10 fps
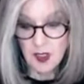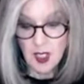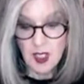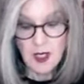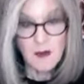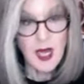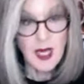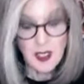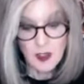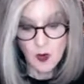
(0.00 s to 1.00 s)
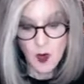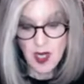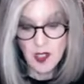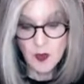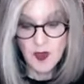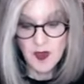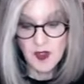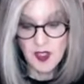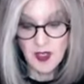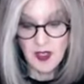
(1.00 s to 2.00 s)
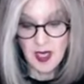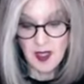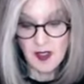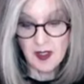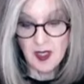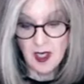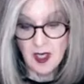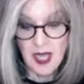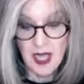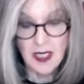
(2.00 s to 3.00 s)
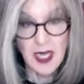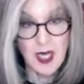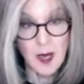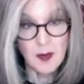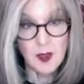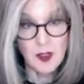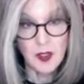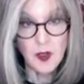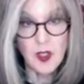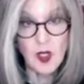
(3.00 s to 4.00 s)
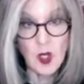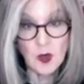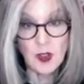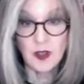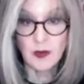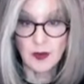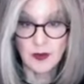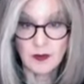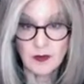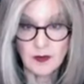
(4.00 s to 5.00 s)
He made his way toward the staircase that led up to his lonely room.